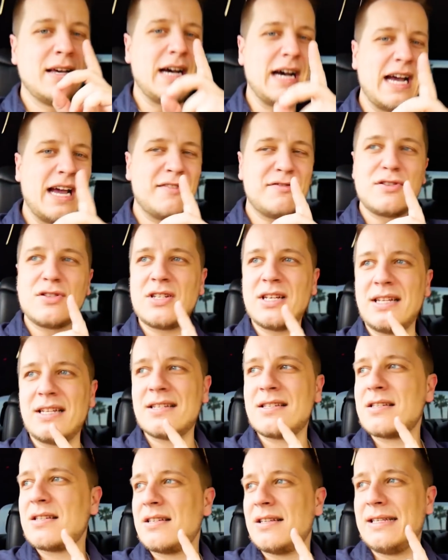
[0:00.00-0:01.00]
I have to say,
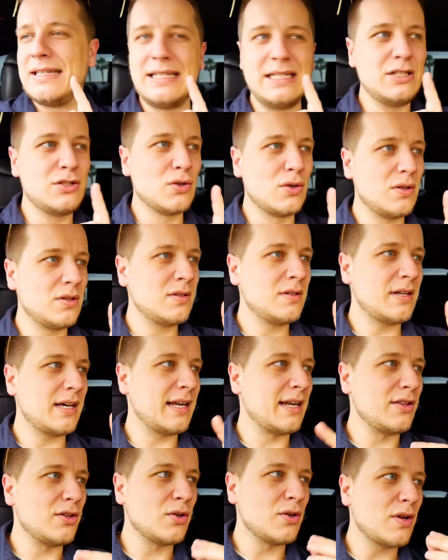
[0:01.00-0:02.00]
this is a diesel,
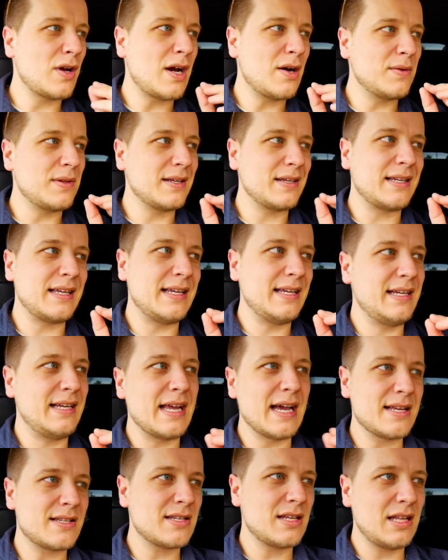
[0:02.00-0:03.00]
and I don't know how the
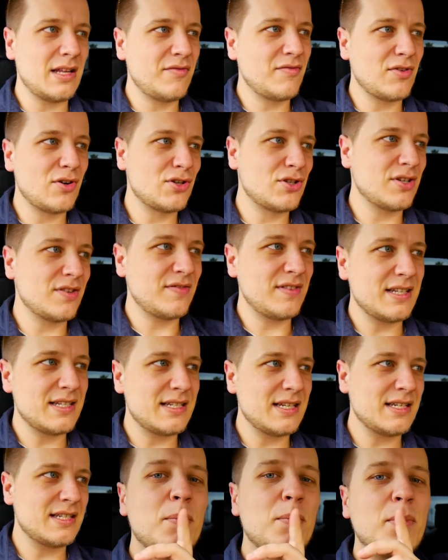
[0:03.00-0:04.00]
gasoline version of
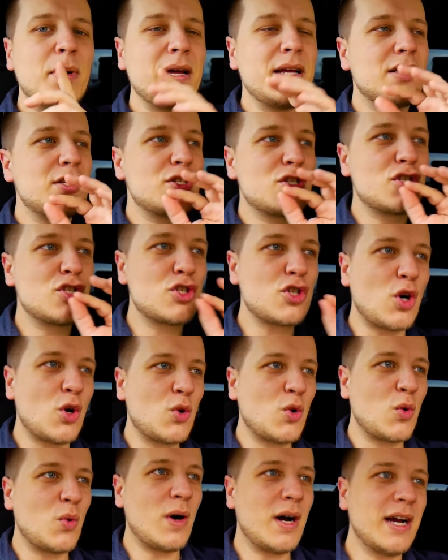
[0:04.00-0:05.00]
this but it's so
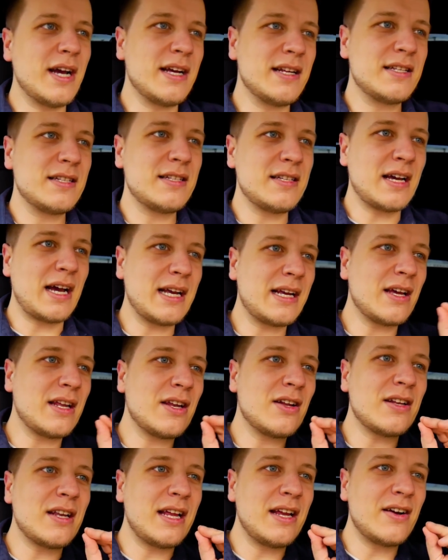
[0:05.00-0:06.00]
quiet. I
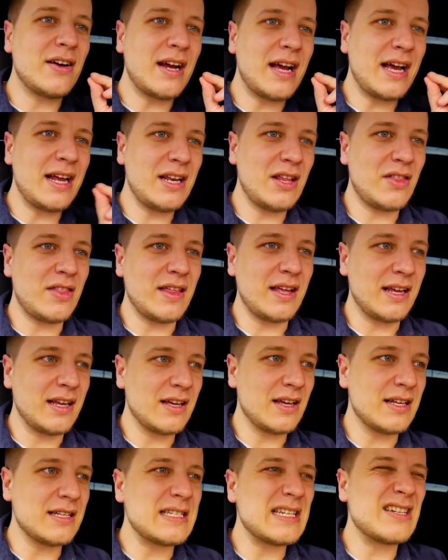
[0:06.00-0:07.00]
cannot hear anything.
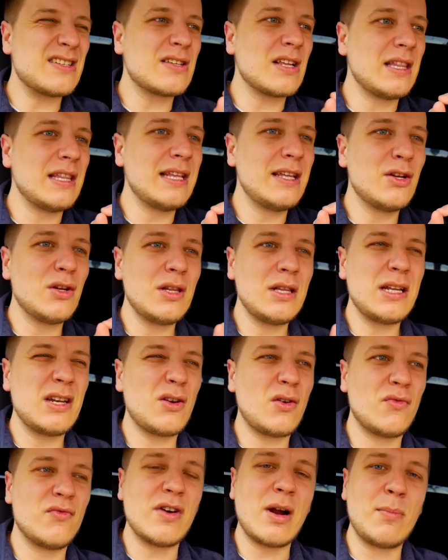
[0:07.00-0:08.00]
It's just a
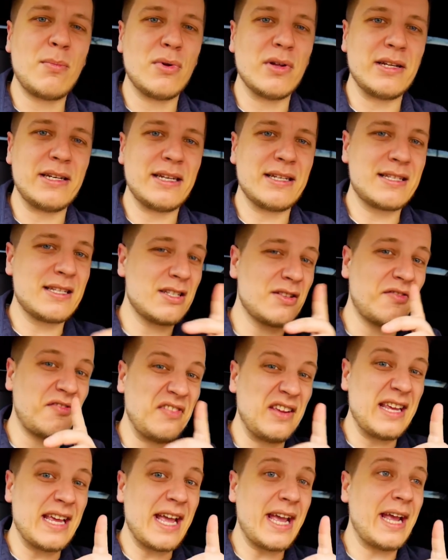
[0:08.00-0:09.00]
little rumble in this. It's a
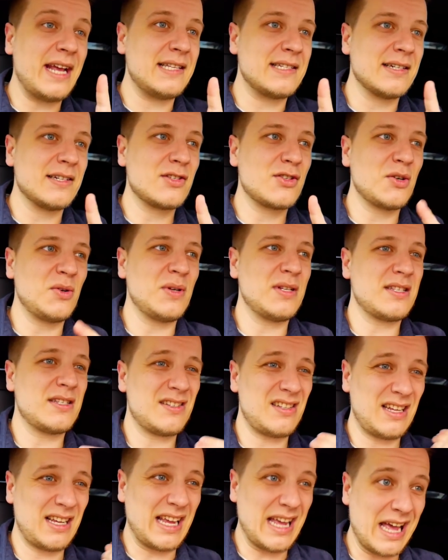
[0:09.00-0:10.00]
V8, huh? So
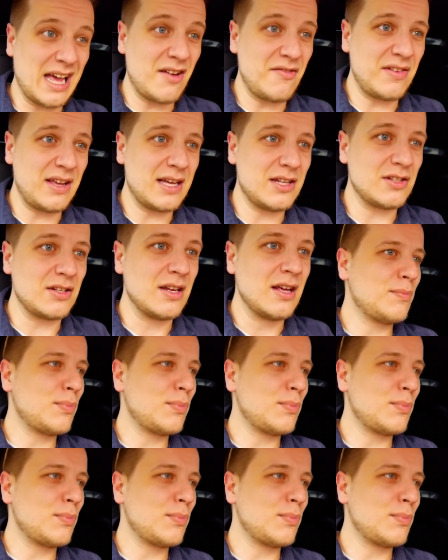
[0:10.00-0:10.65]
it's like a heavy engine.